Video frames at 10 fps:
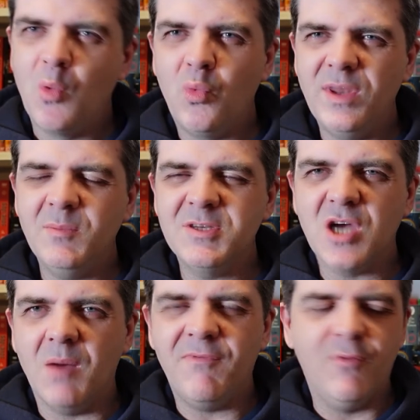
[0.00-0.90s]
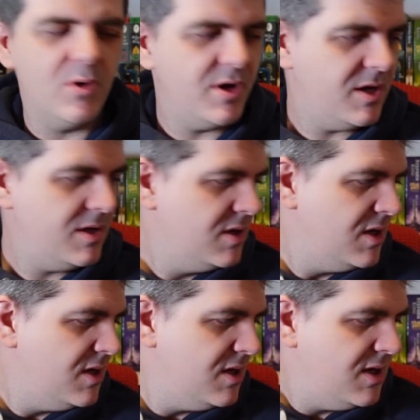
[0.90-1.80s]
we're in the top four now
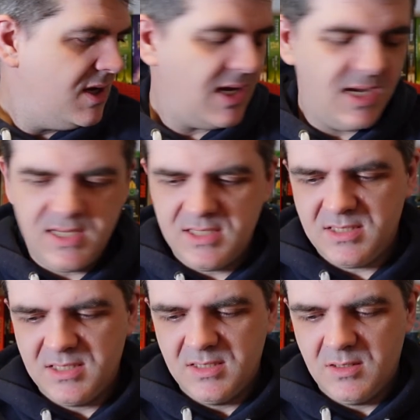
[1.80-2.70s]
and